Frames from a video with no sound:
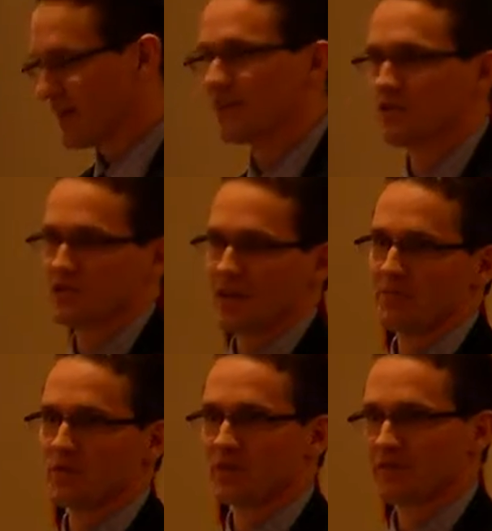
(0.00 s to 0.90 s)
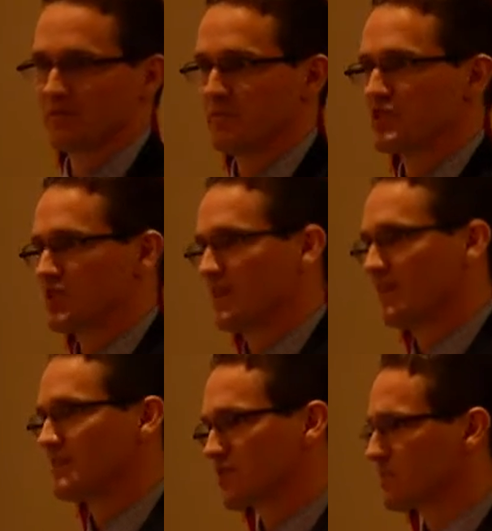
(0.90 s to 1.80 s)
I know as I moved here from Michigan,
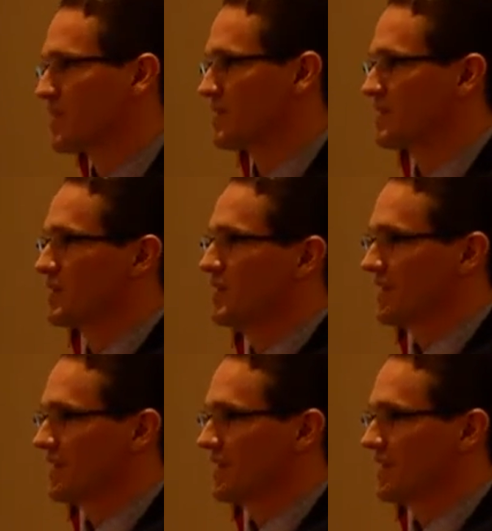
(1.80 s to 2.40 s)
it took me,